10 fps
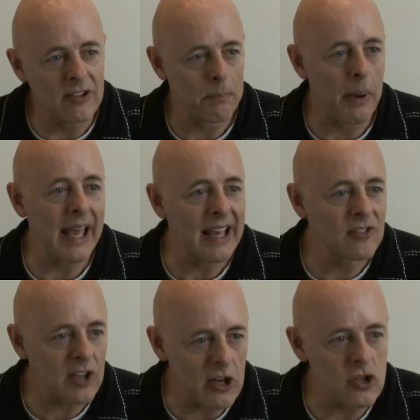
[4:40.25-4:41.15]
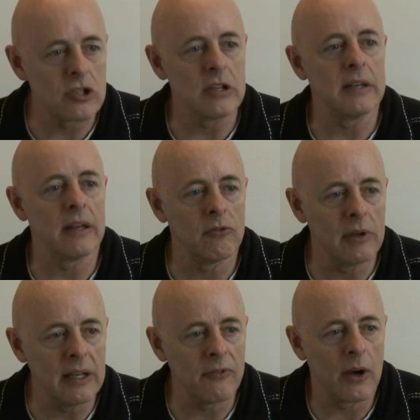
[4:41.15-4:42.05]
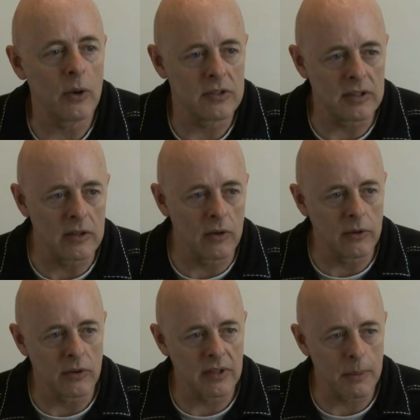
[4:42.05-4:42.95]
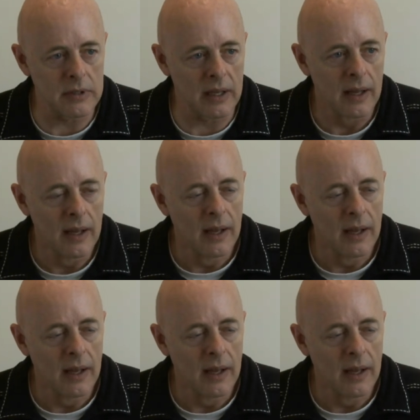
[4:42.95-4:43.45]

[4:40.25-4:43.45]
to pay attention and really focus in on your subject,